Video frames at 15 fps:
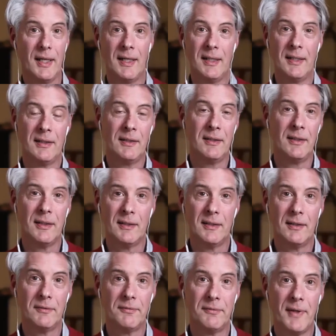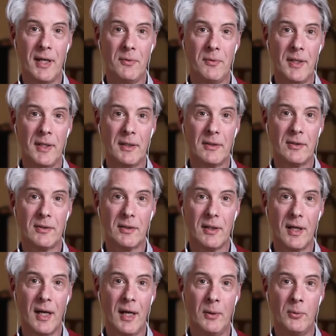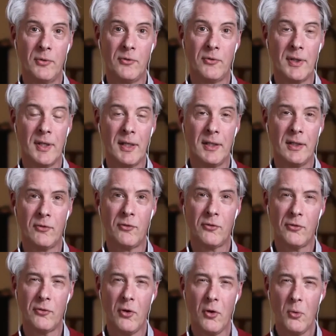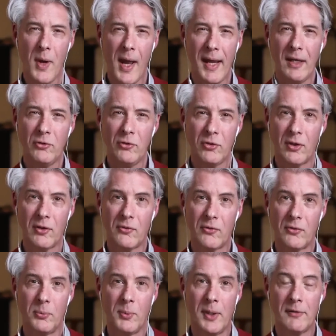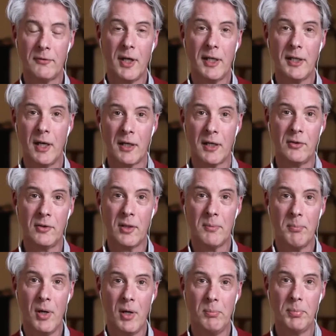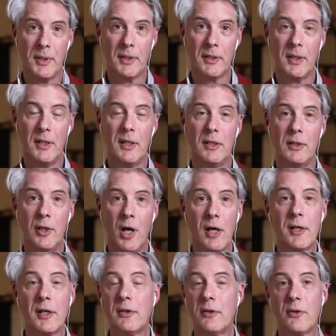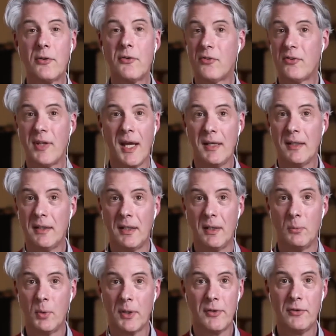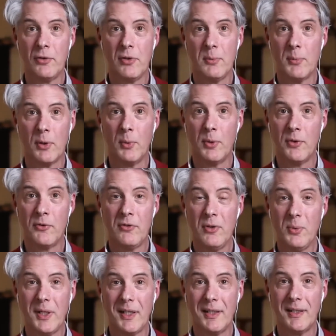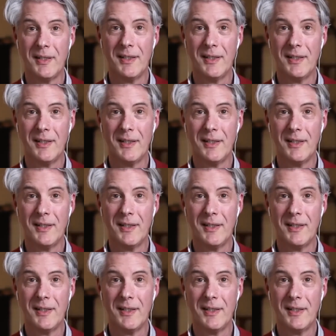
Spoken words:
and found that I was getting so anxious whenever I got into the pulpit, not understanding what the tumor was doing.